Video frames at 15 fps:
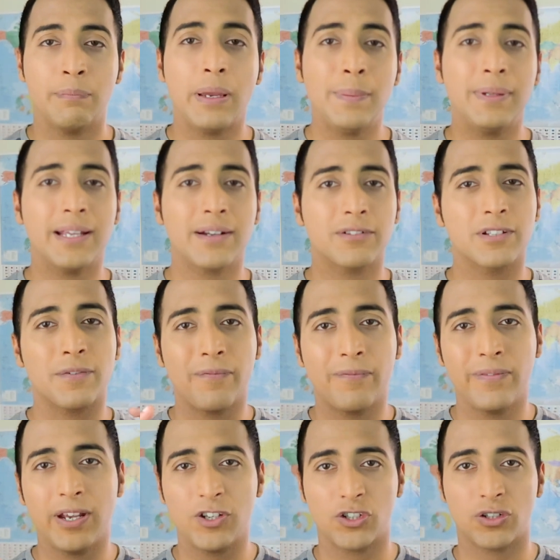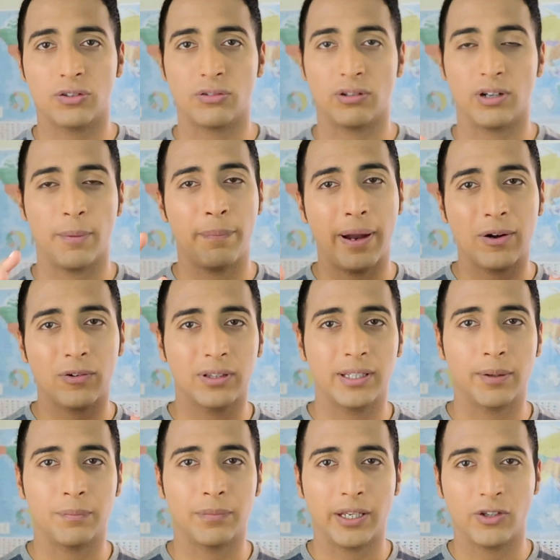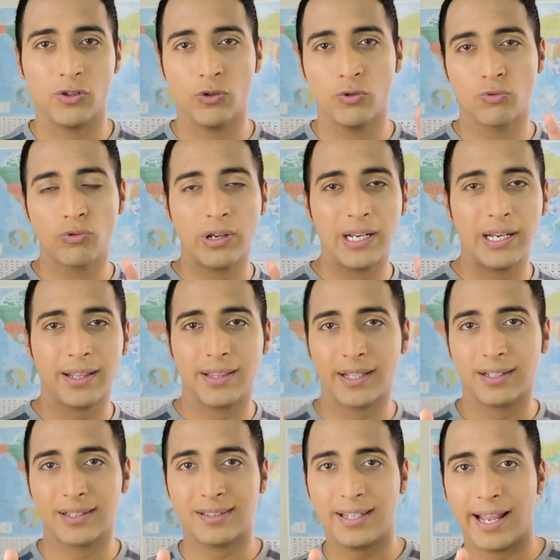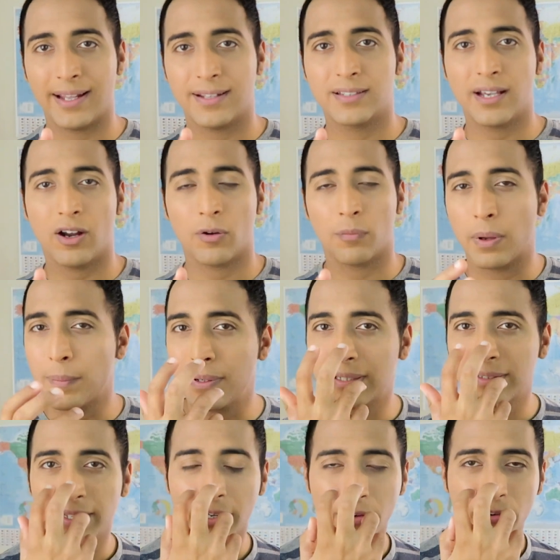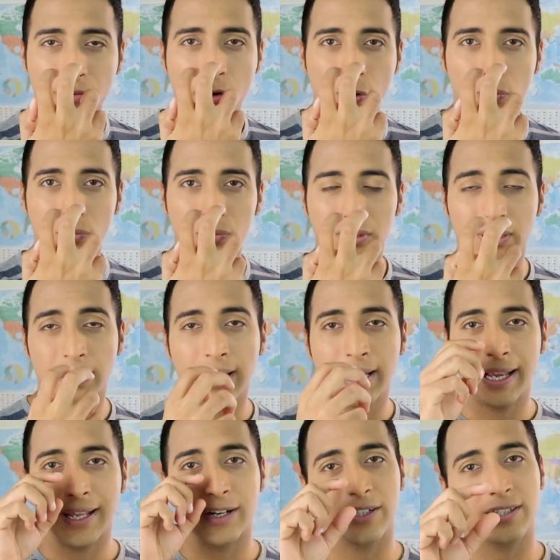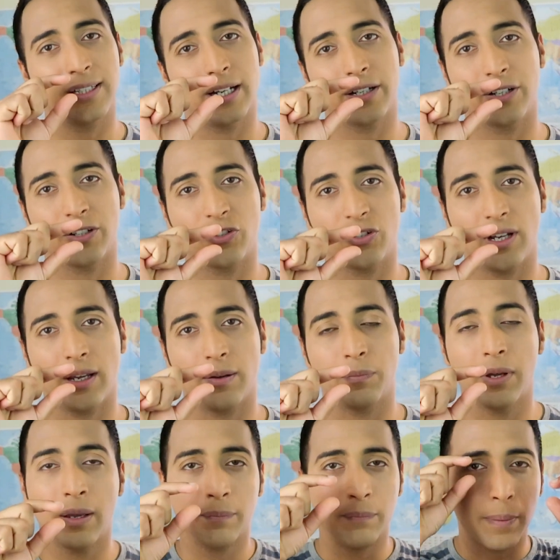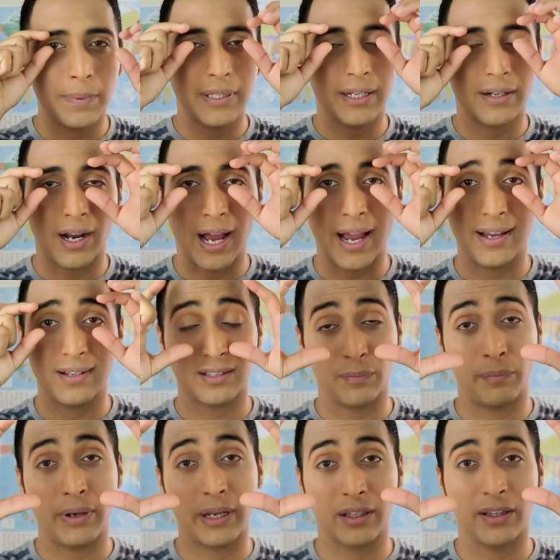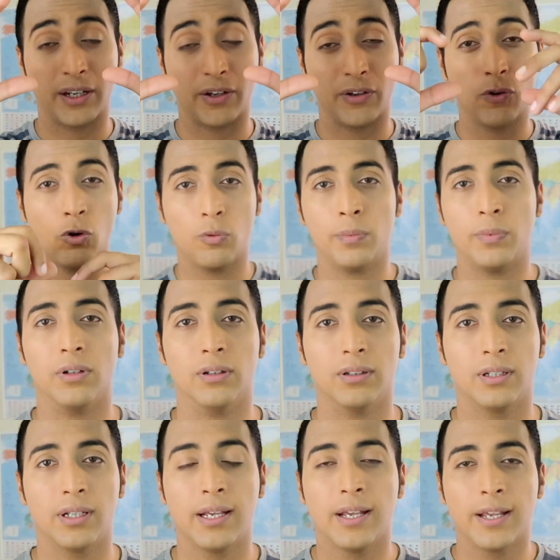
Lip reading: Maybe there's a feature about them that you really think stands out. Maybe it's their nose in a certain shape. Maybe their eyes are bigger than normal.